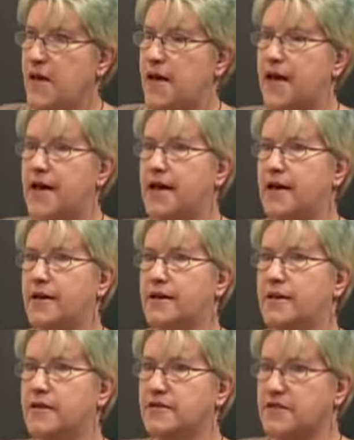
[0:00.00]

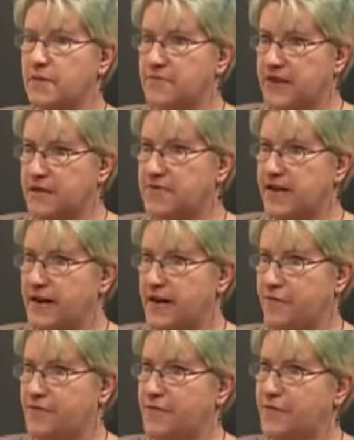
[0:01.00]
and sometimes I
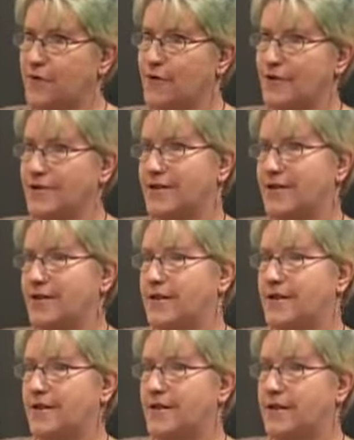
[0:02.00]
have
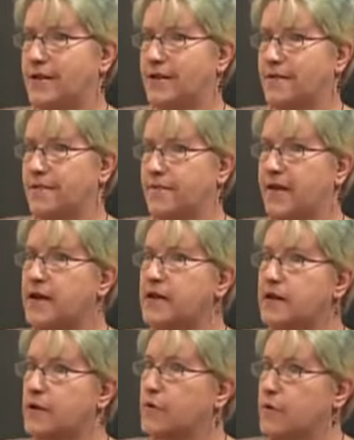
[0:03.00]
difficulty
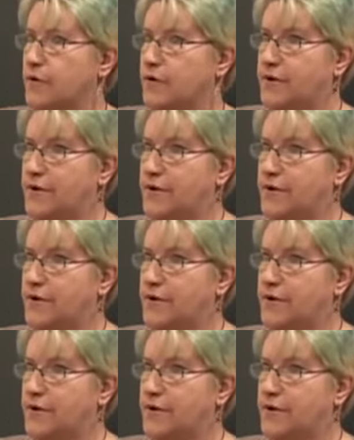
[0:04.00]
finding a word